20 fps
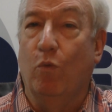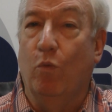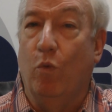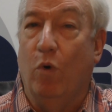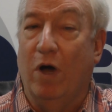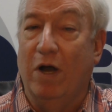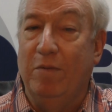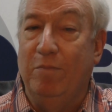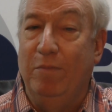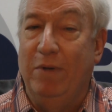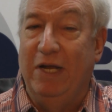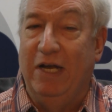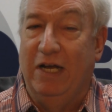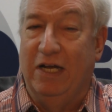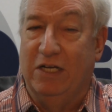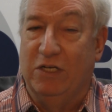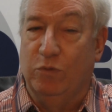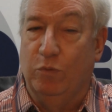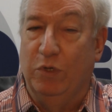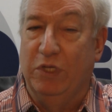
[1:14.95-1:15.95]
one
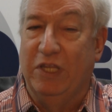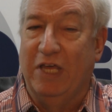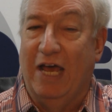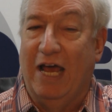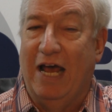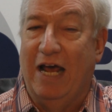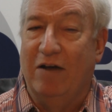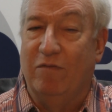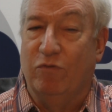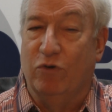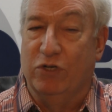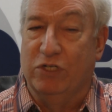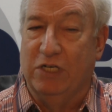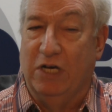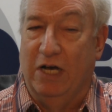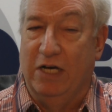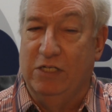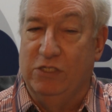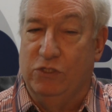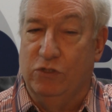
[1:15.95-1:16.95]
minute with
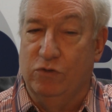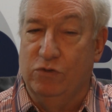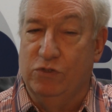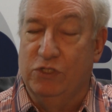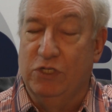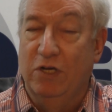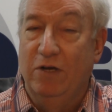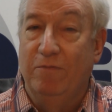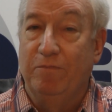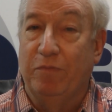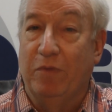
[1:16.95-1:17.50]
advertisers